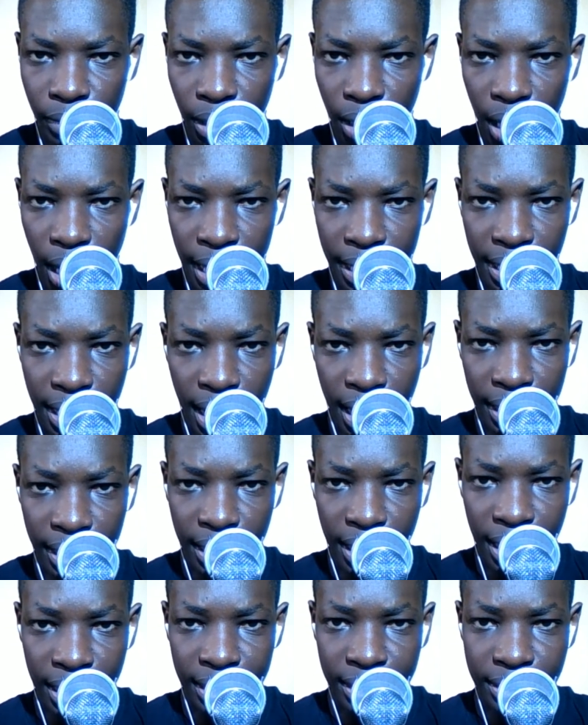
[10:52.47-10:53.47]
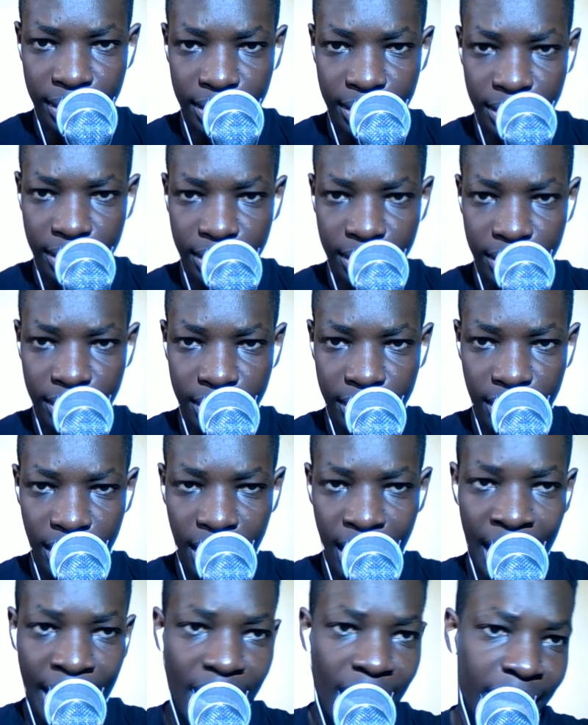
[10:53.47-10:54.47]
and, and, and
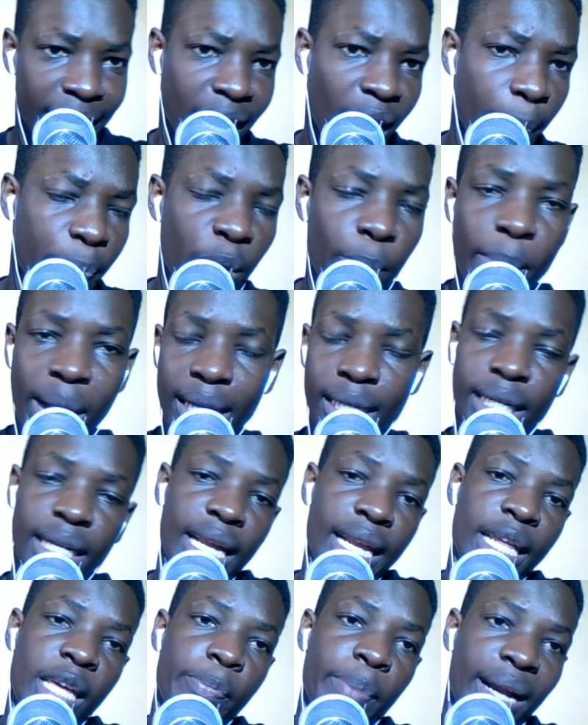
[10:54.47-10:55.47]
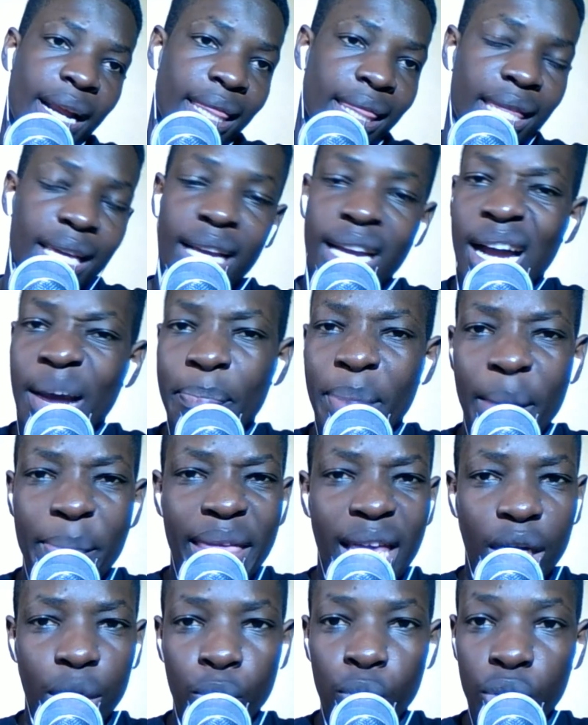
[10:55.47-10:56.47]
And, and Gabriel Martinelli, but I think
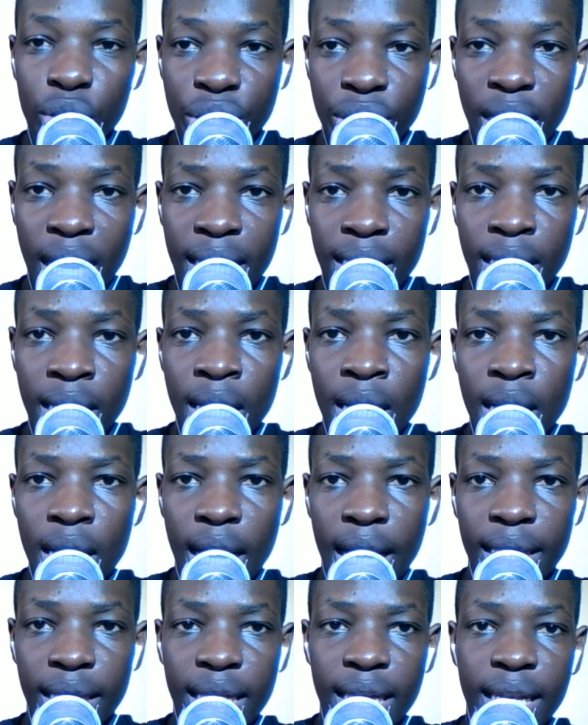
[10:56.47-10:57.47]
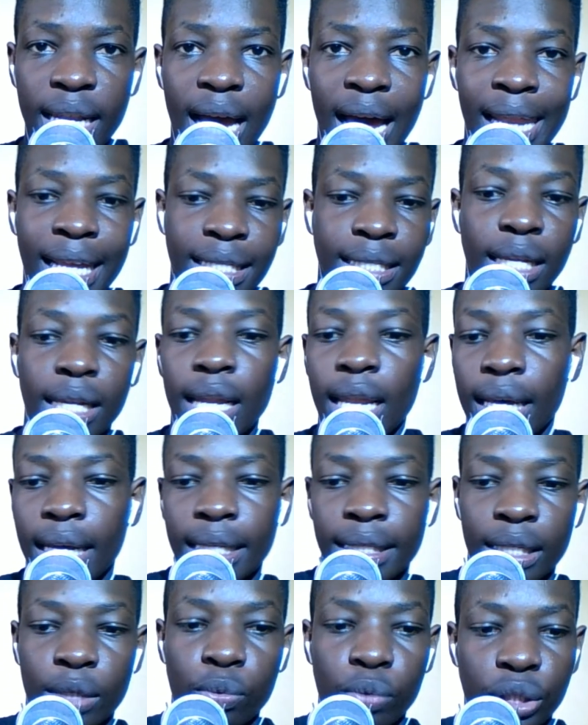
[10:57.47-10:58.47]
Aubameyang will start, and then Alexander
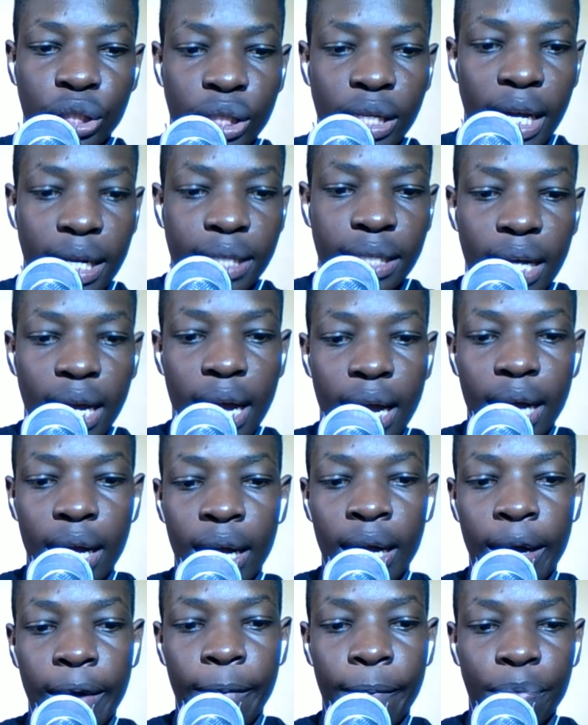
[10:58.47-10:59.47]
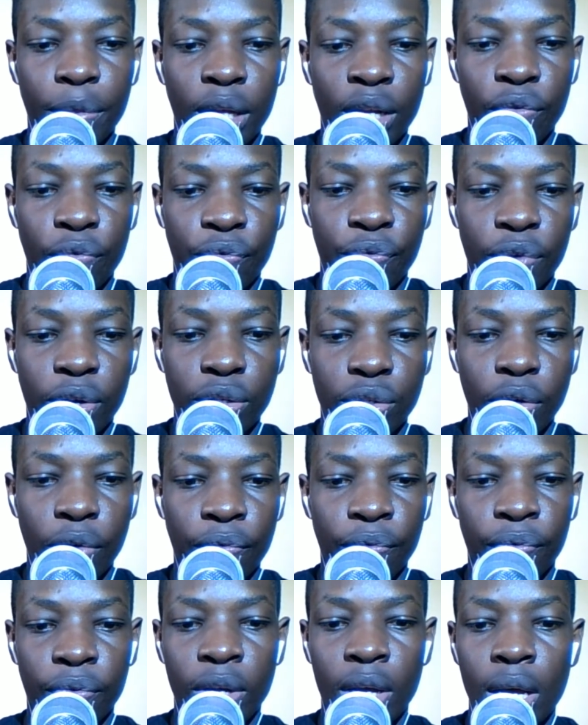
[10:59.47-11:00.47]
Lacazette will start um, in front of
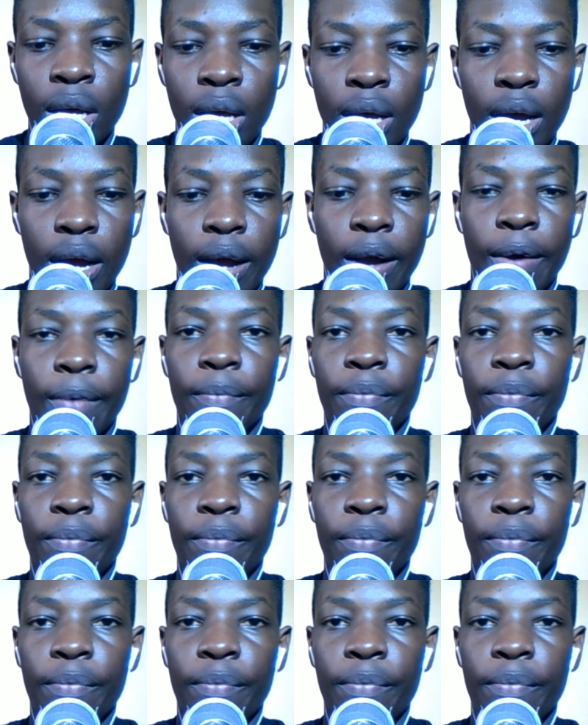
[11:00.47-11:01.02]
um,